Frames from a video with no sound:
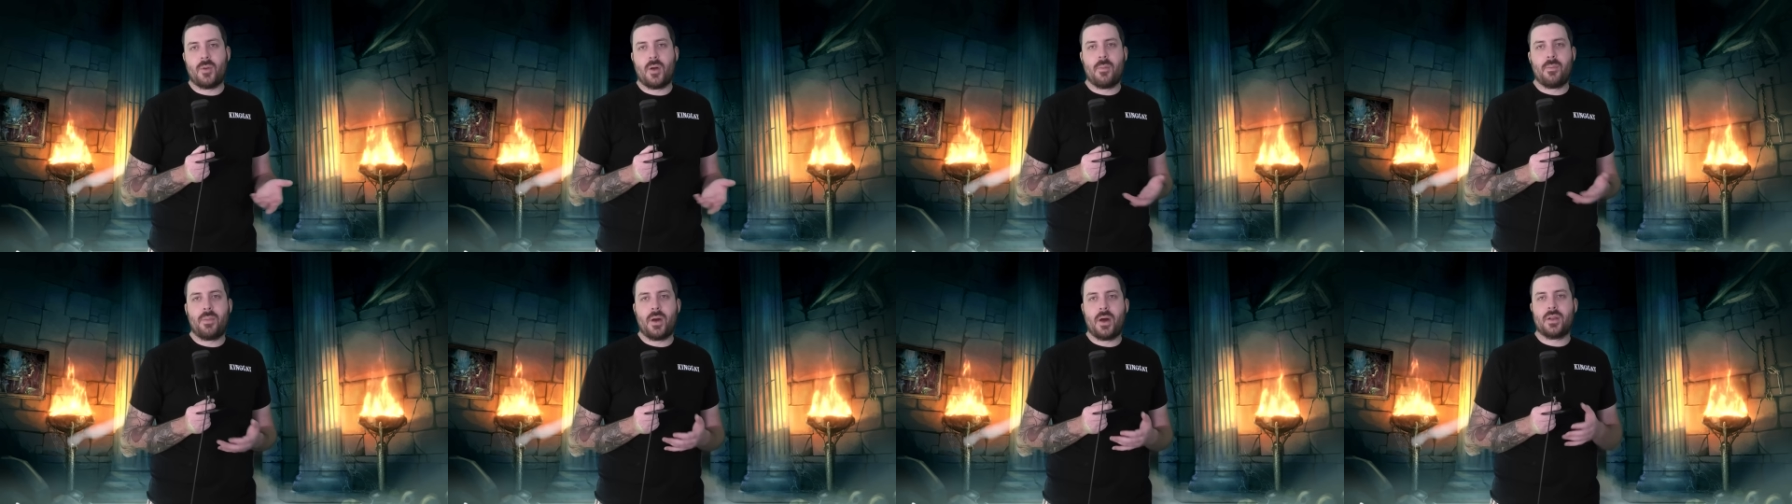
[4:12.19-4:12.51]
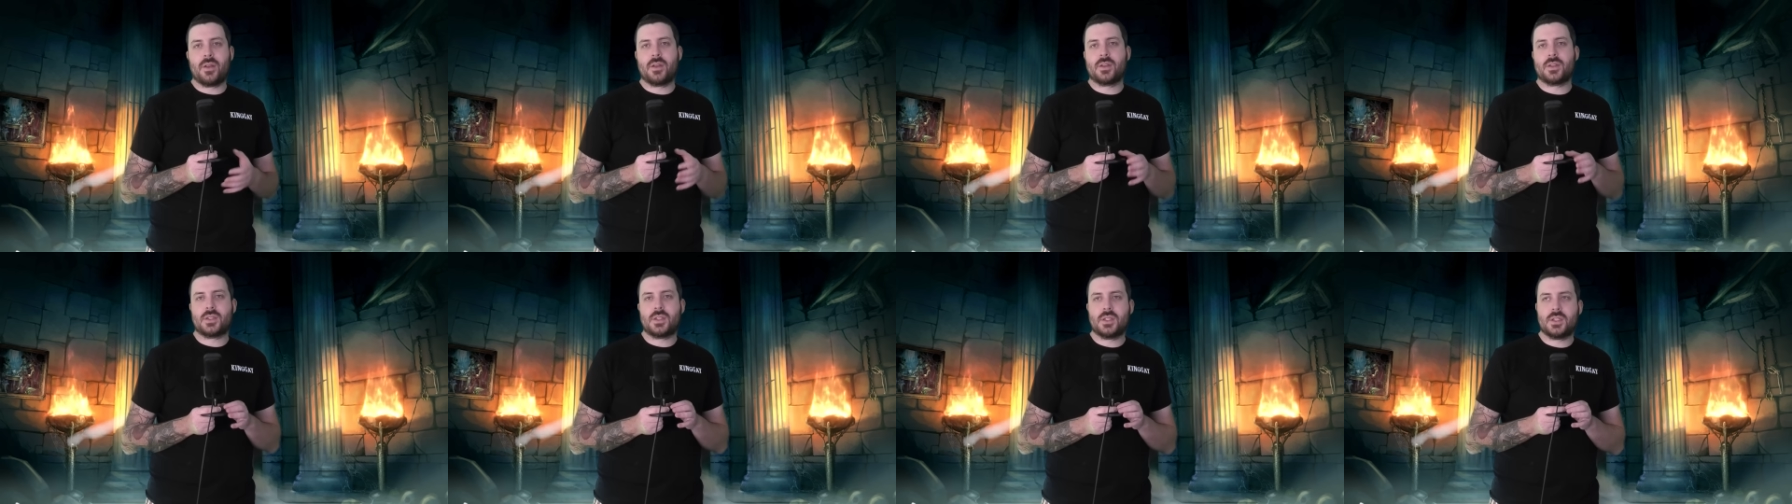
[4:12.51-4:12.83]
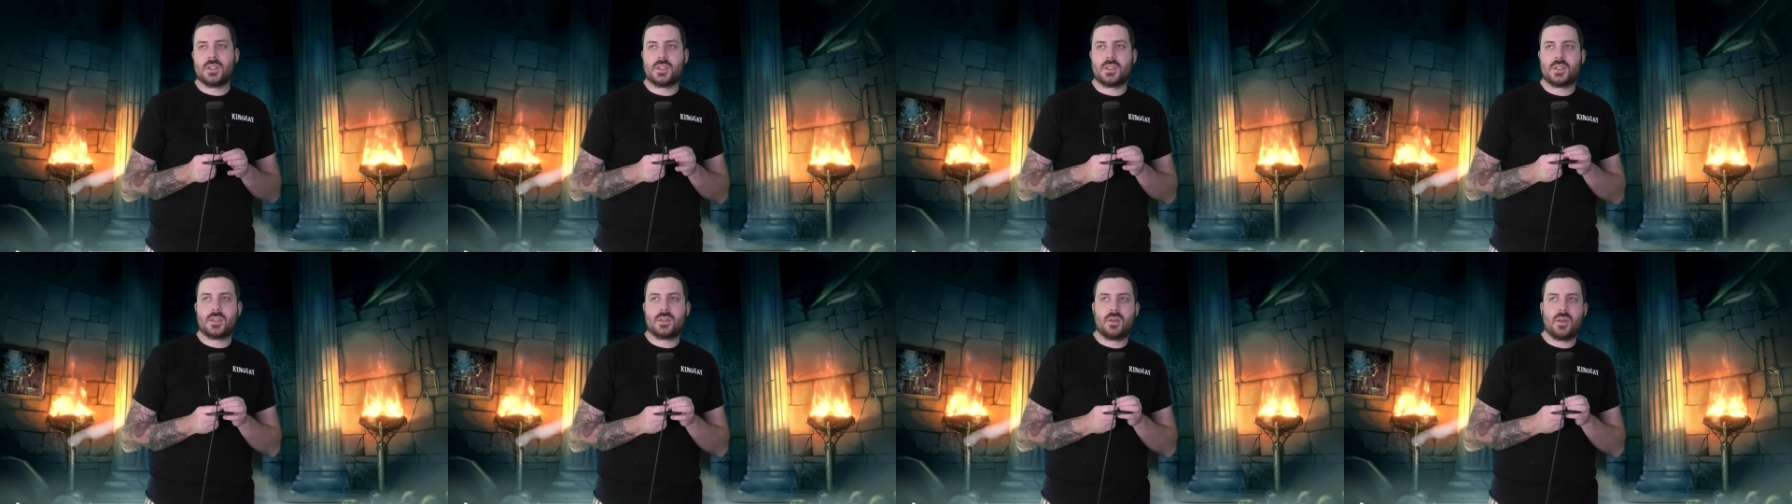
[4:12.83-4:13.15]
Abundance
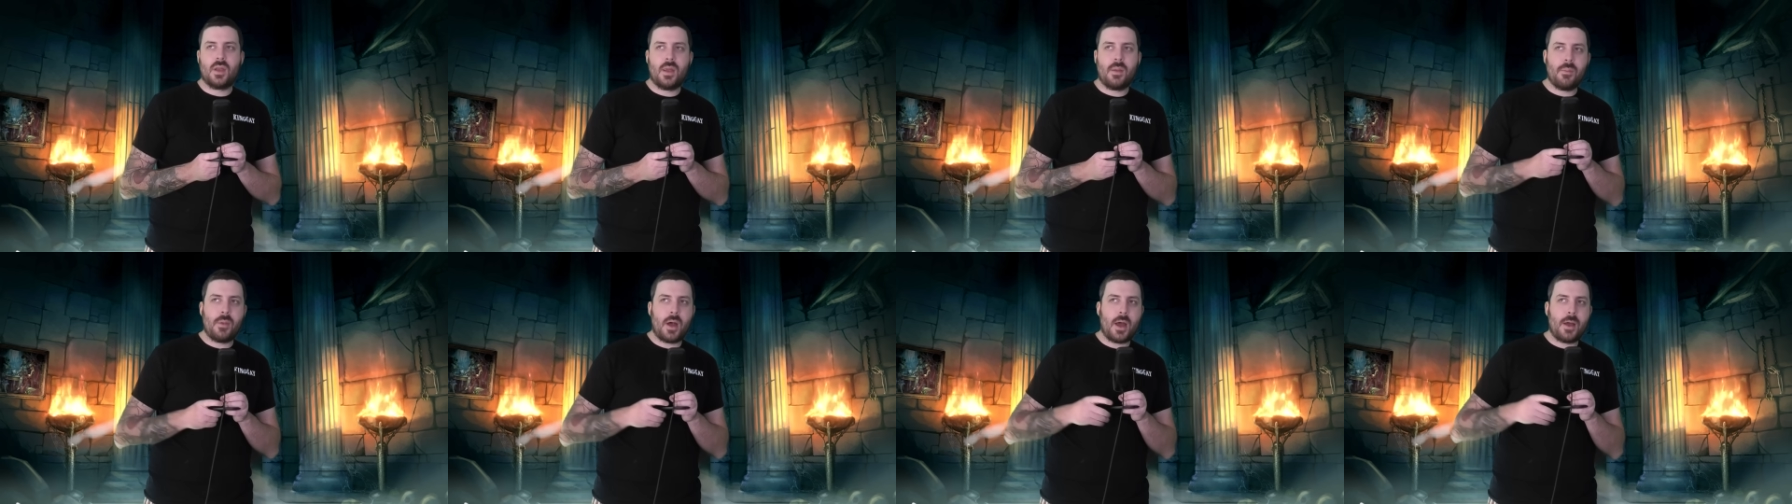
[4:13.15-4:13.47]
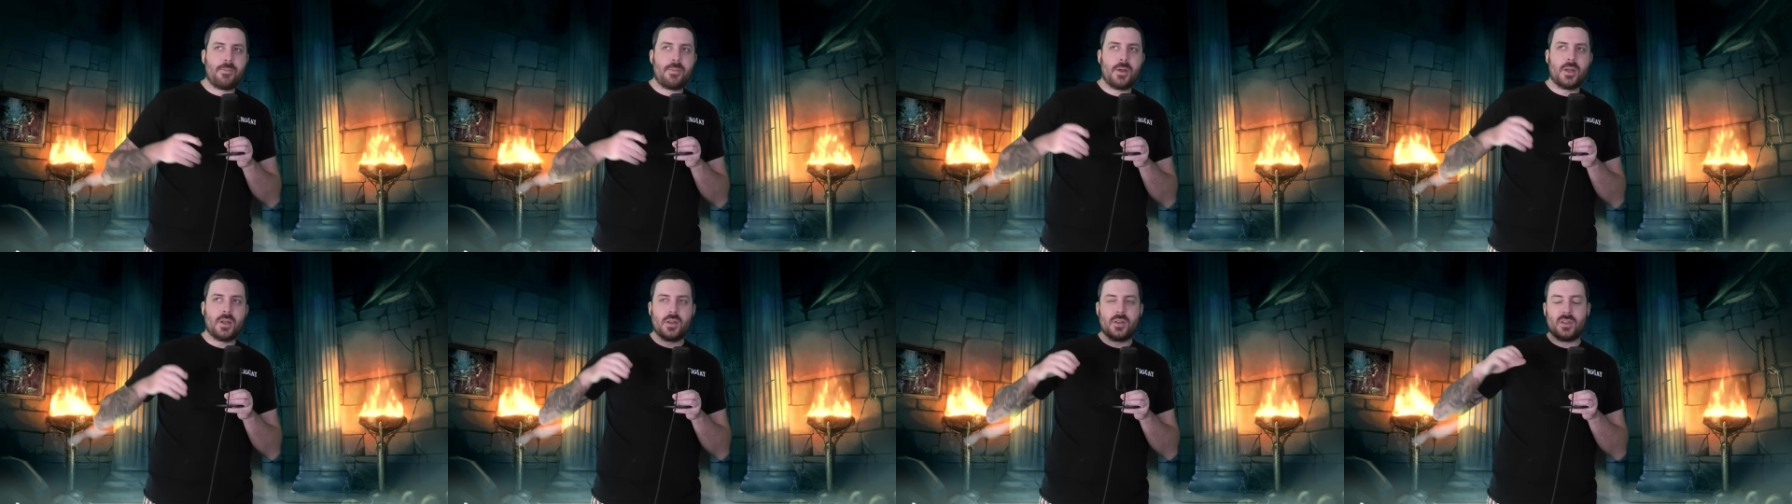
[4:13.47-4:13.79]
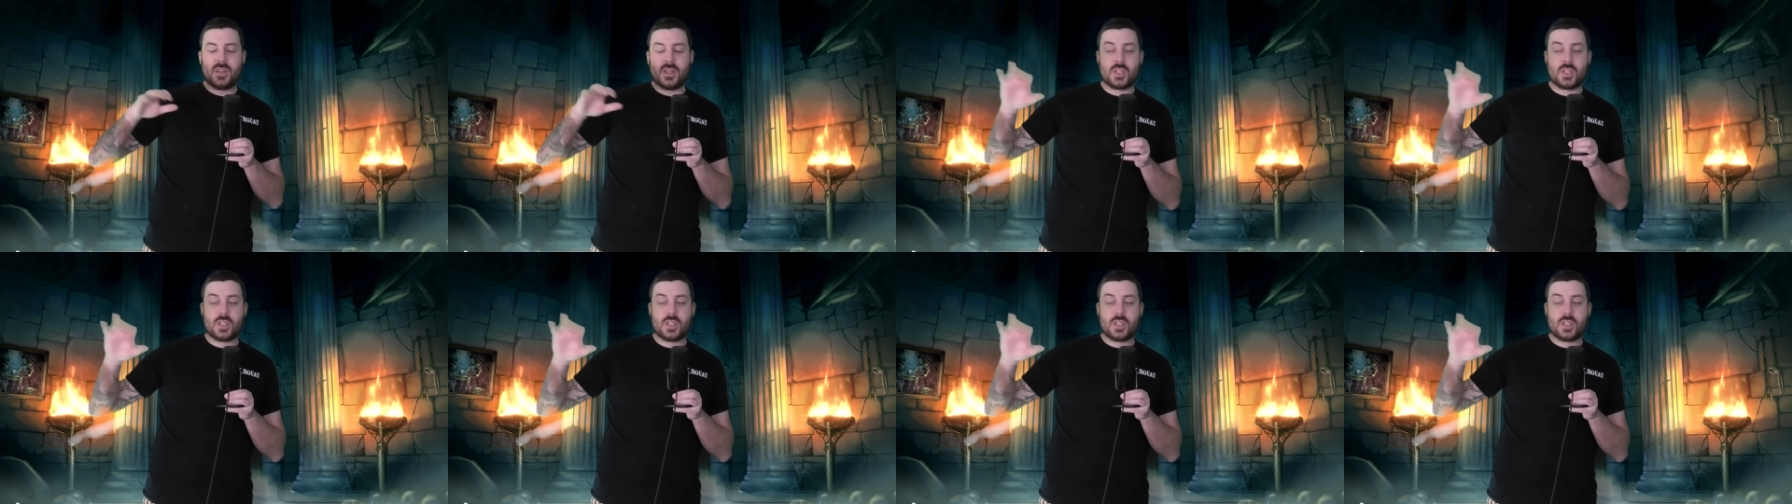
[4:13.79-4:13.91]
is, in my opinion,